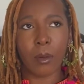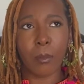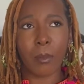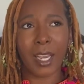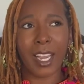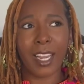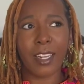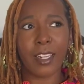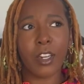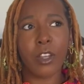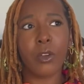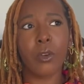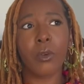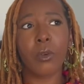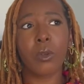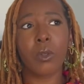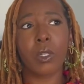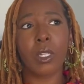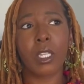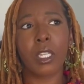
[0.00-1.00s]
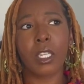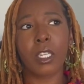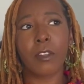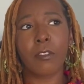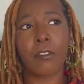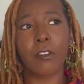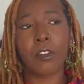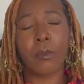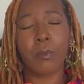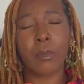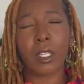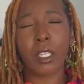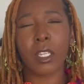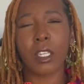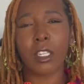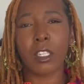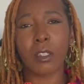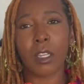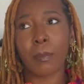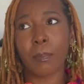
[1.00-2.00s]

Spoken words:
I know for me,